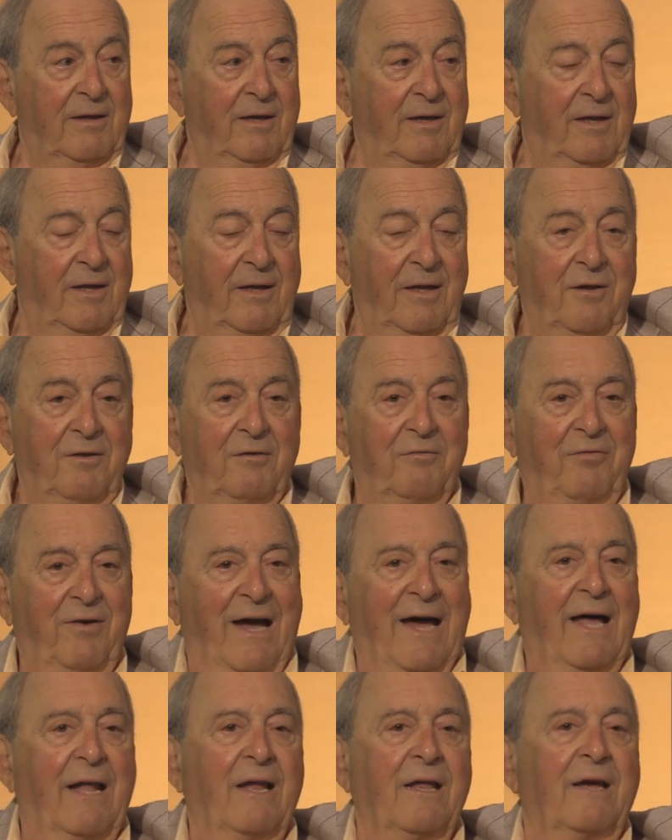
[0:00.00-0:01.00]
And in the
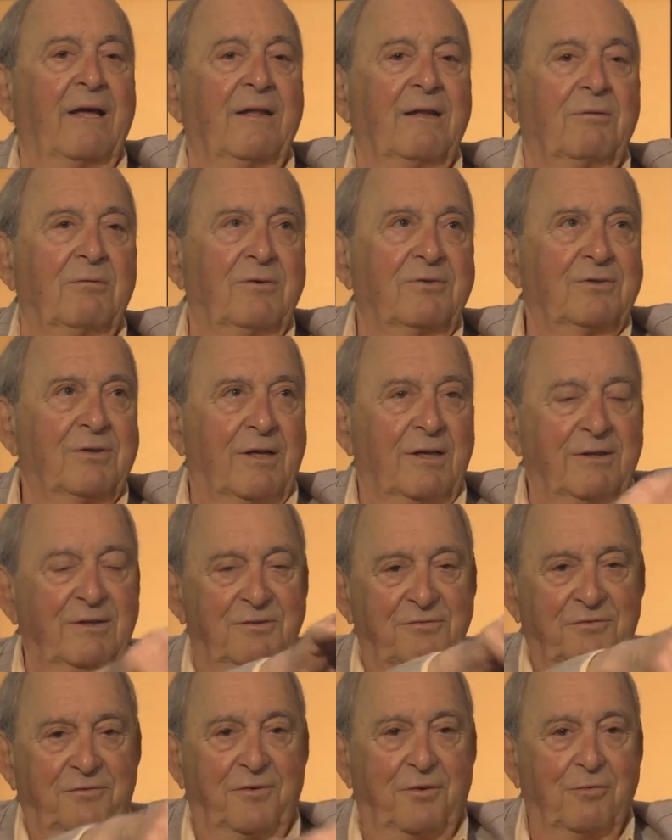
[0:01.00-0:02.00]
valley, there was all
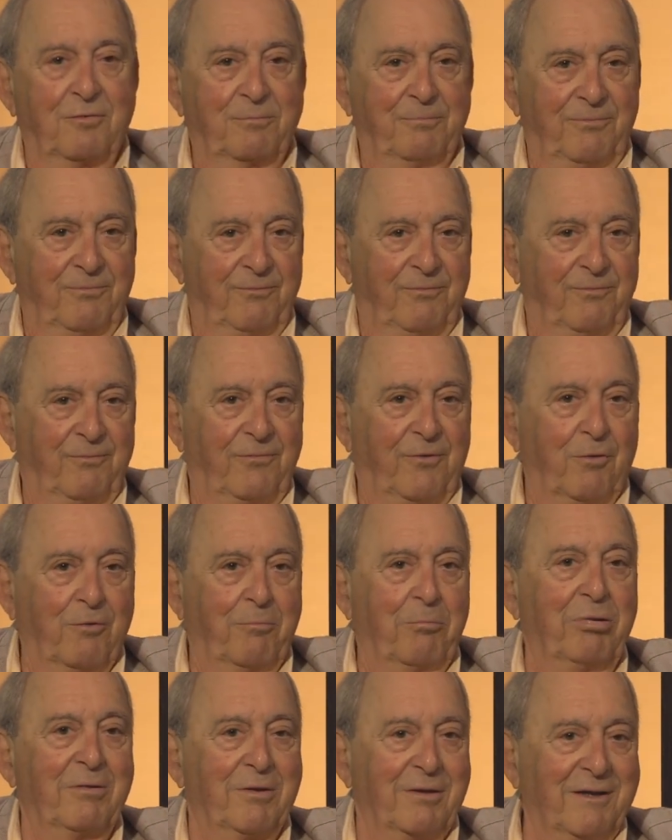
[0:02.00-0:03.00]
these folk,
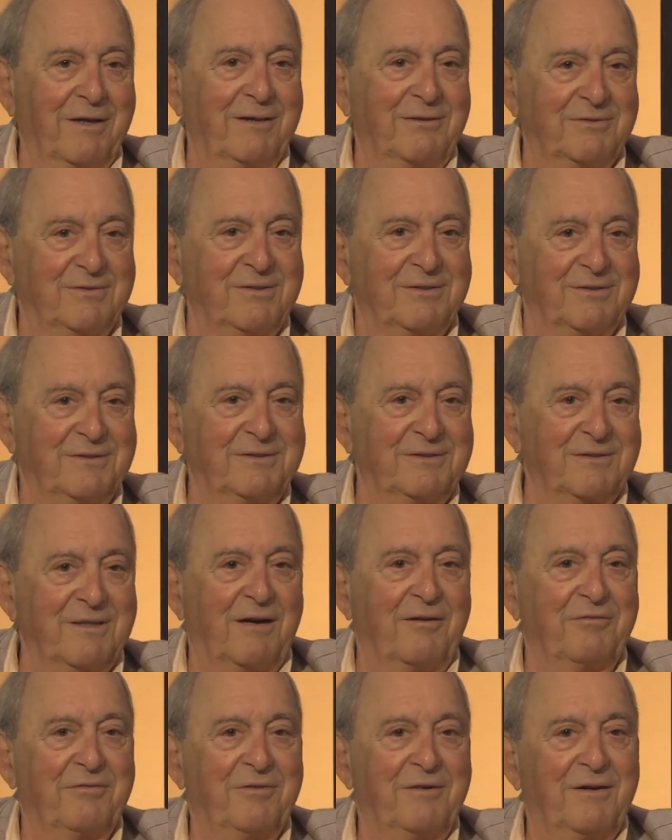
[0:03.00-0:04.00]
folk buildings and
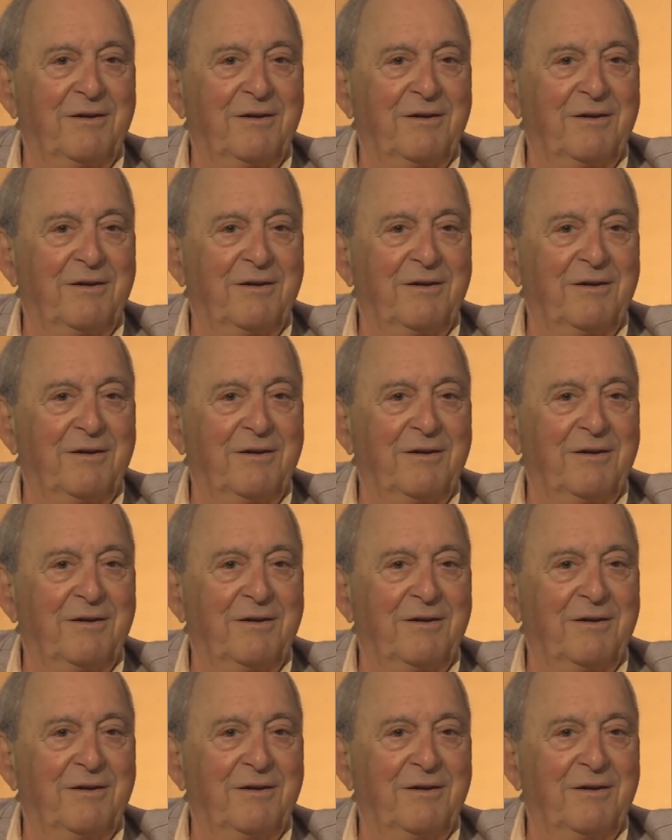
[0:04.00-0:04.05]
stuff.